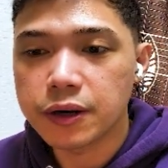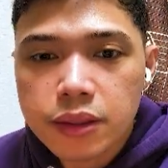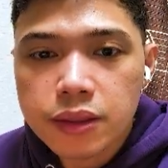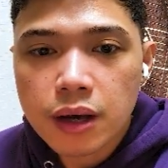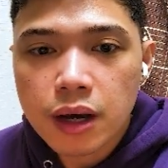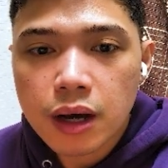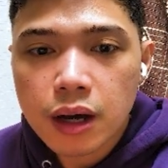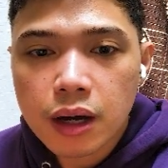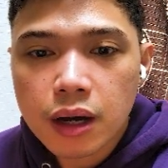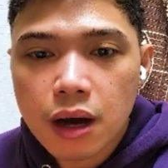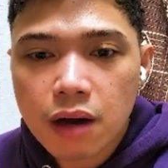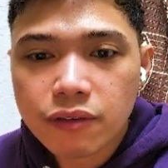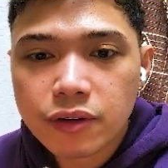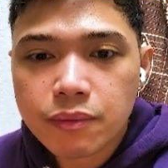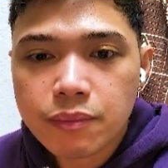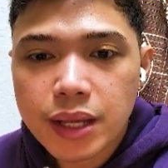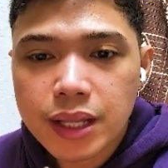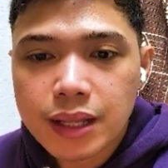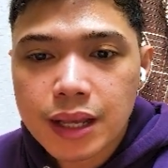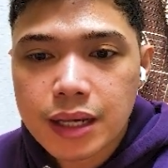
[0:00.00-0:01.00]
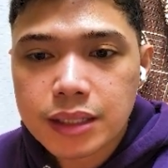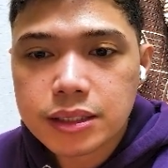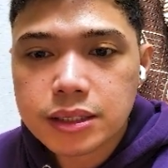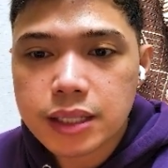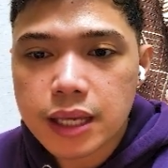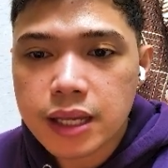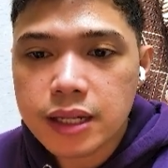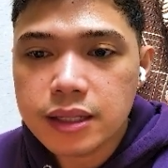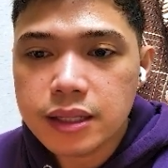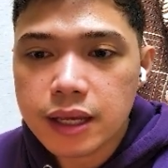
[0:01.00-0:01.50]
The government
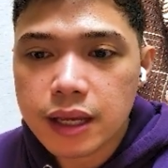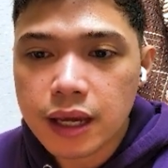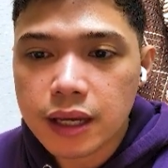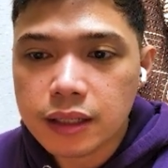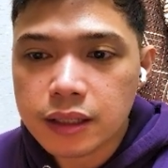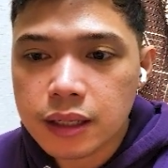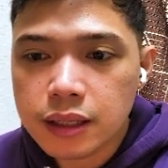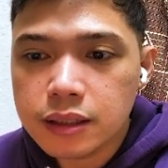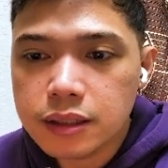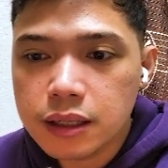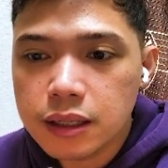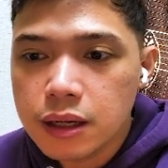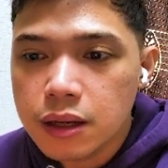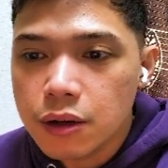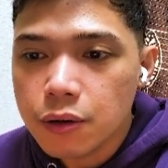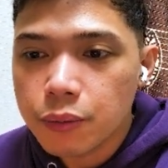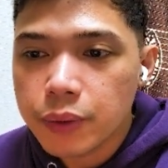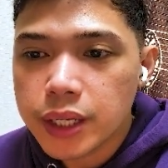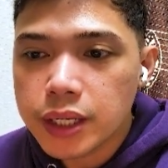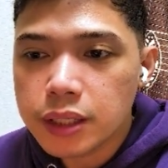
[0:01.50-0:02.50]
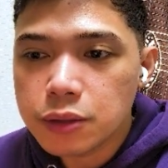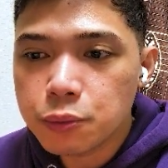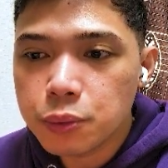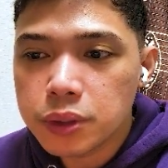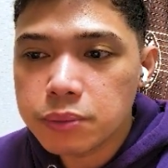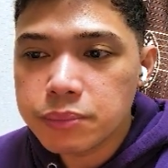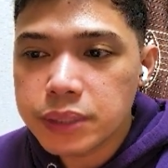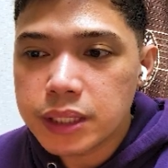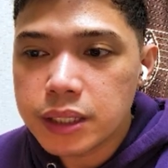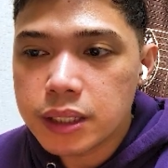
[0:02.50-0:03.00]
has indicated when it
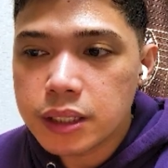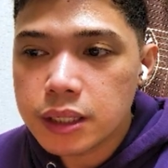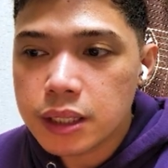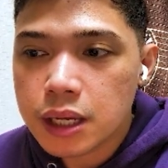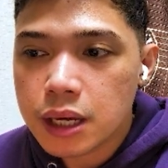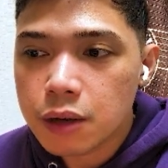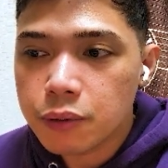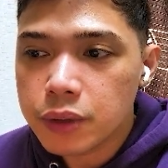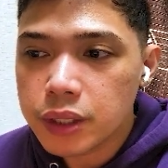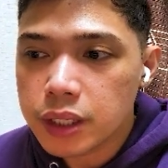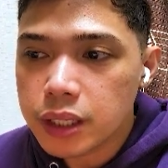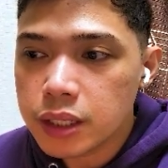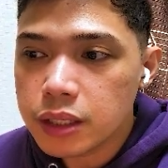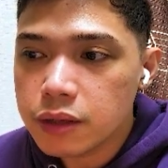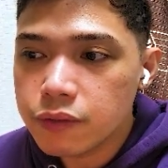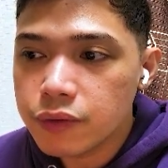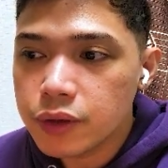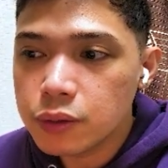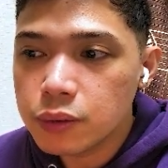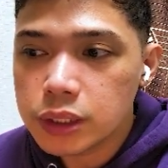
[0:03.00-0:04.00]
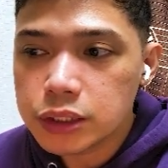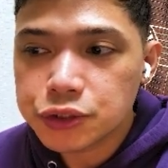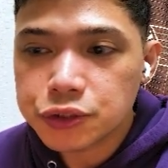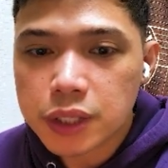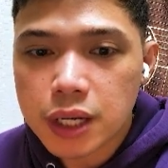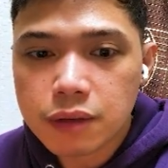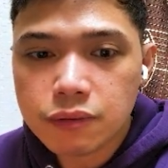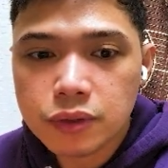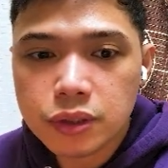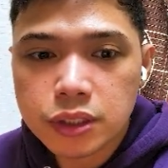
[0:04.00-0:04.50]
will begin allowing individual
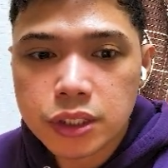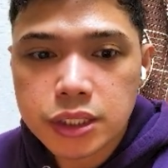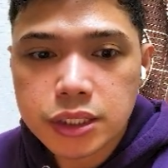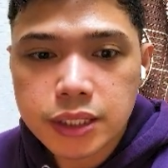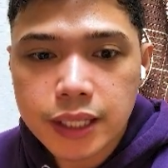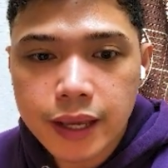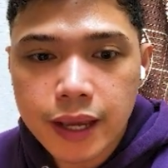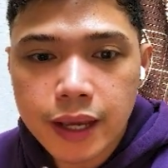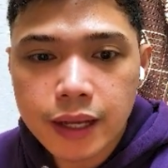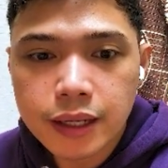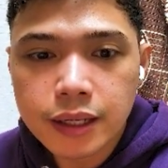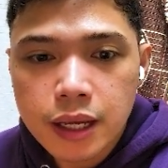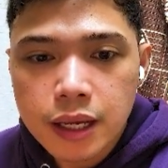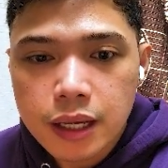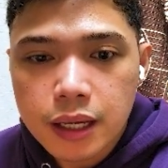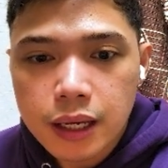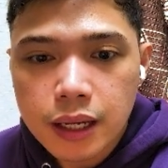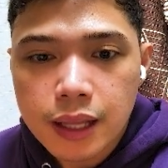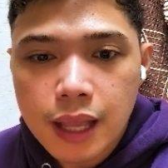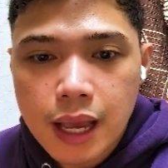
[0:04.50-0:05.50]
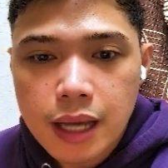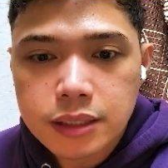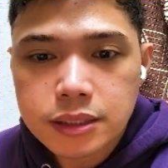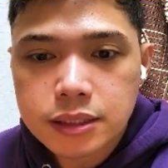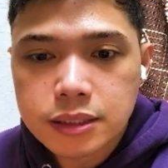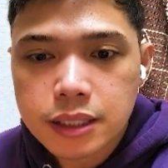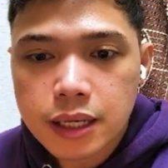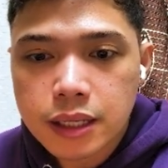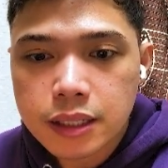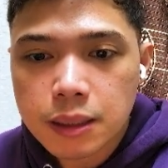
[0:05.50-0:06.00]
travelers again. It has
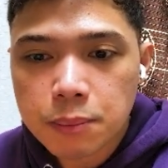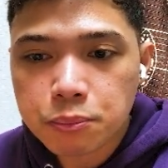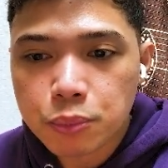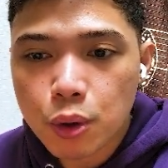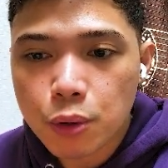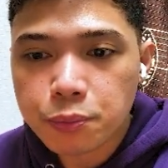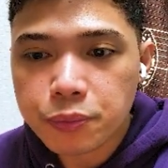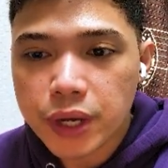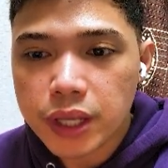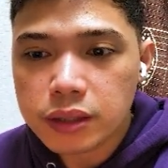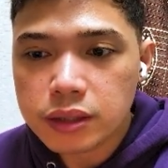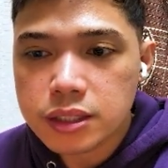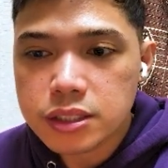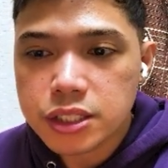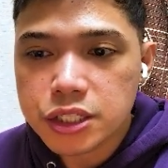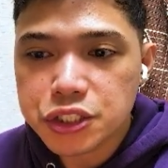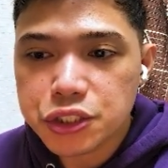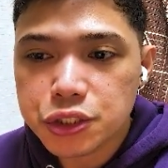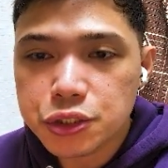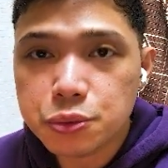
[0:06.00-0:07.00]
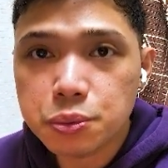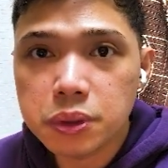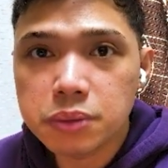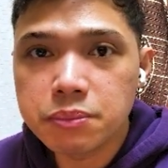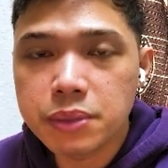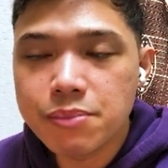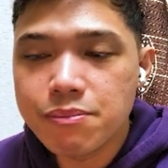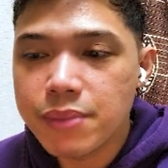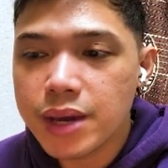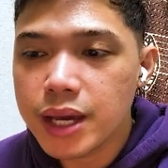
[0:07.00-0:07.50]
said appropriate decisions will
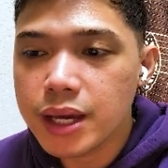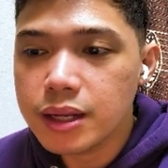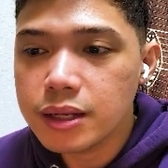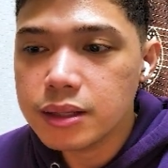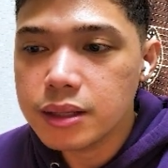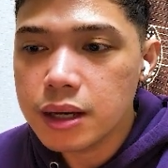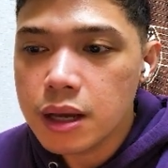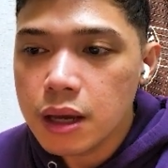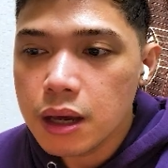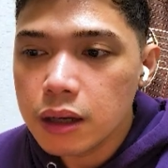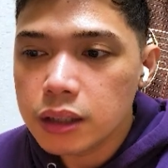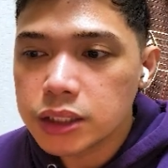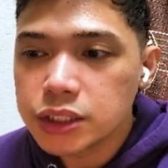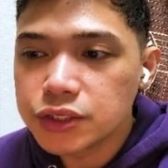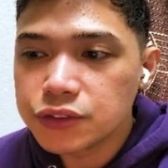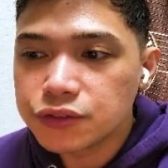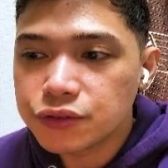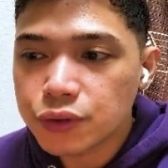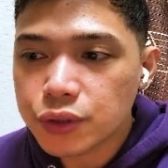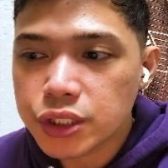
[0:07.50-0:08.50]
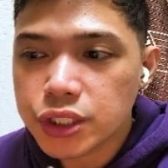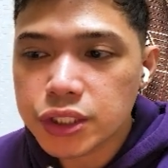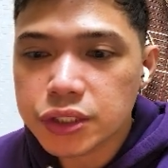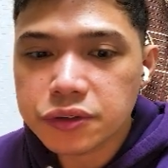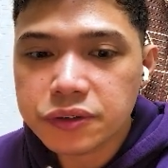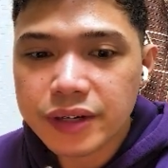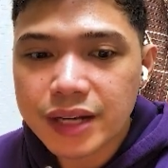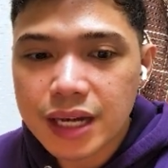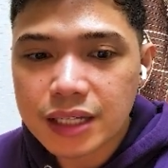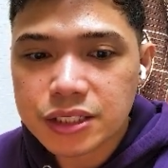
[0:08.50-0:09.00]
be made on further
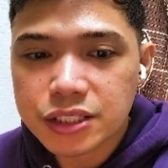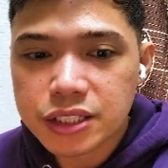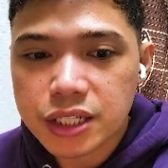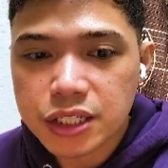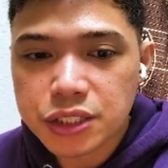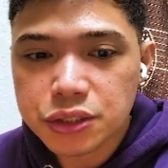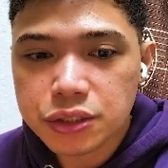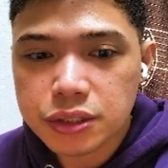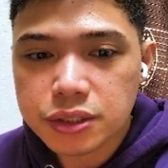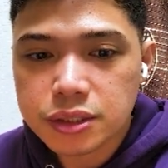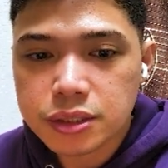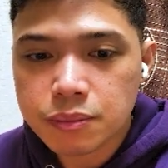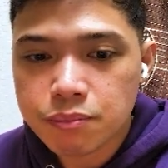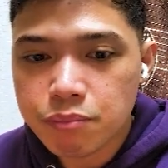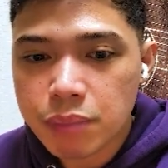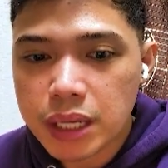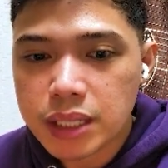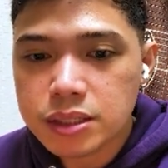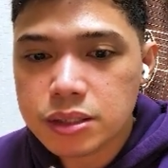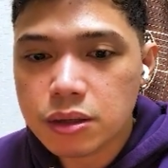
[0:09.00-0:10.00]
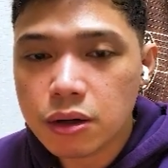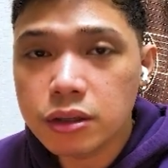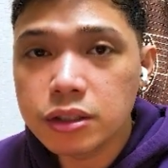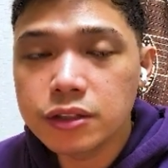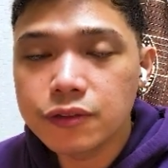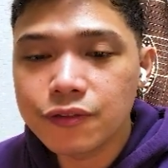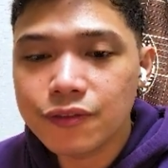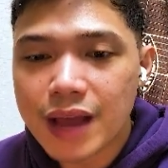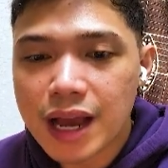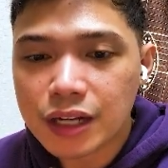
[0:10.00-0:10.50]
relaxations based
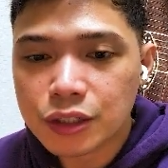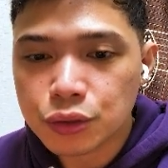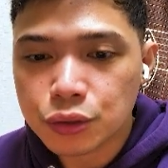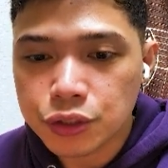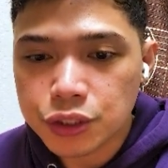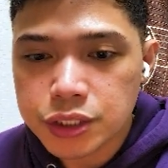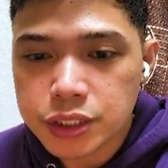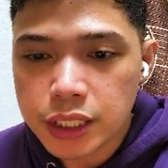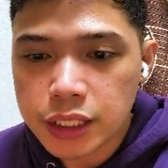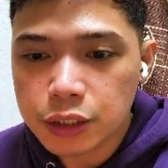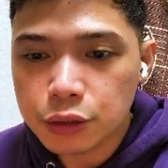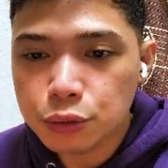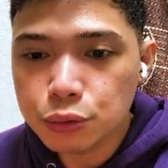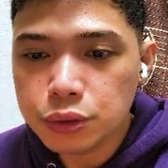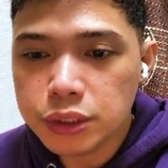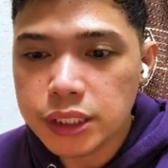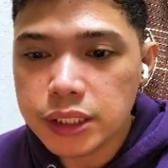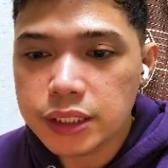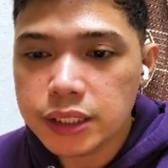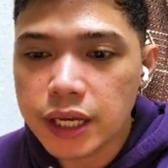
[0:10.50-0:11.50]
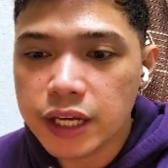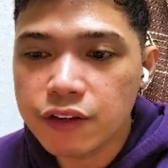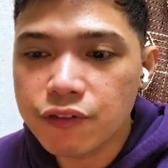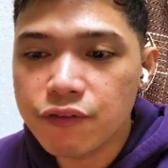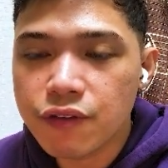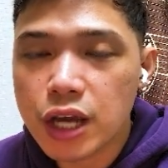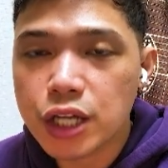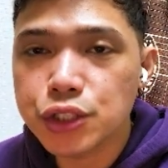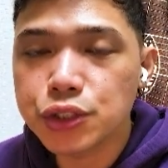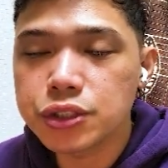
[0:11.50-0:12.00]
on factors including the
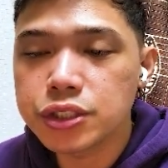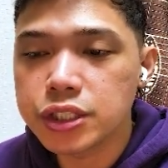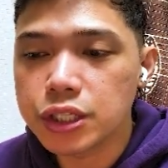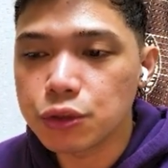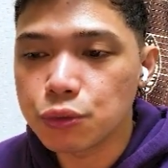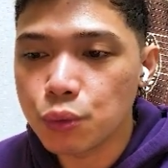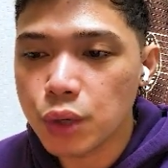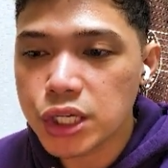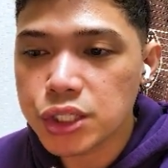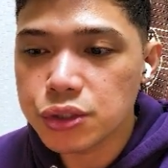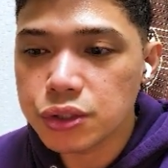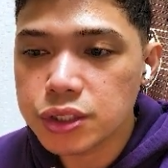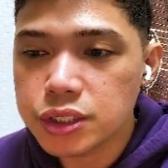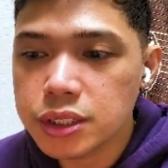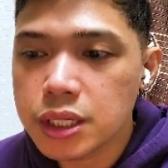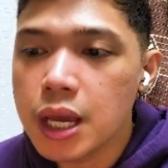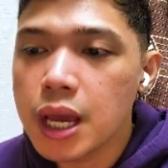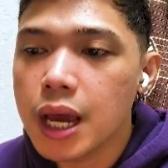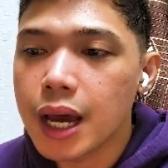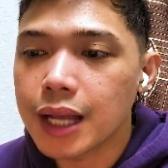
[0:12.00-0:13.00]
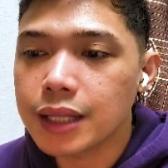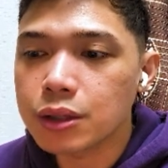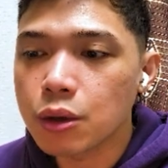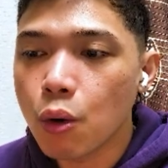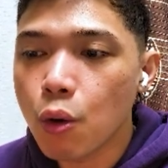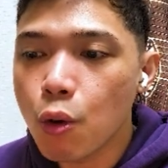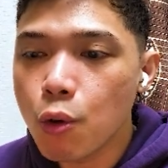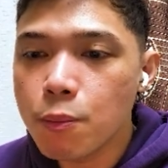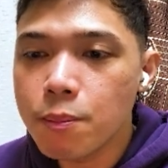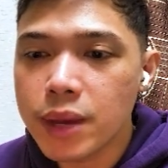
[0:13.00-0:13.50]
infection situations at
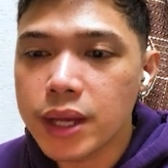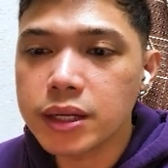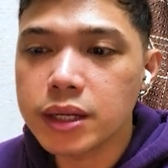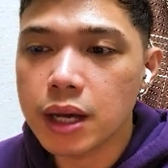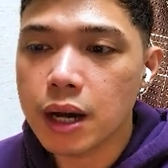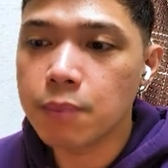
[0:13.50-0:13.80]
home and